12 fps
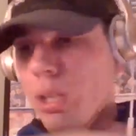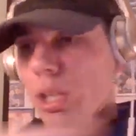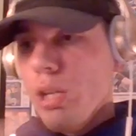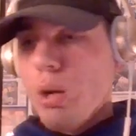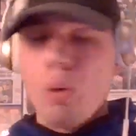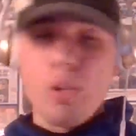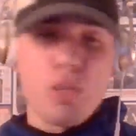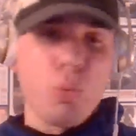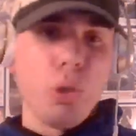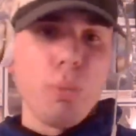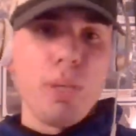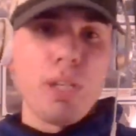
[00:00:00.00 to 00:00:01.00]
He always
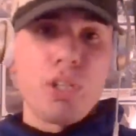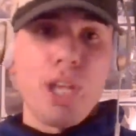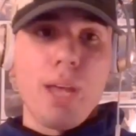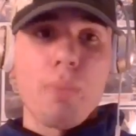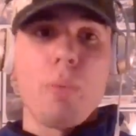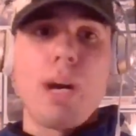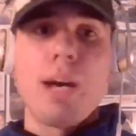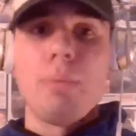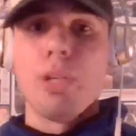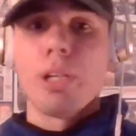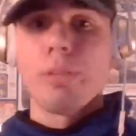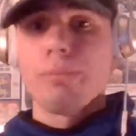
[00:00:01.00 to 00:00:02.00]
will be a champ in my
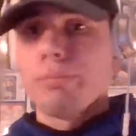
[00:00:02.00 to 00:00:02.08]
book.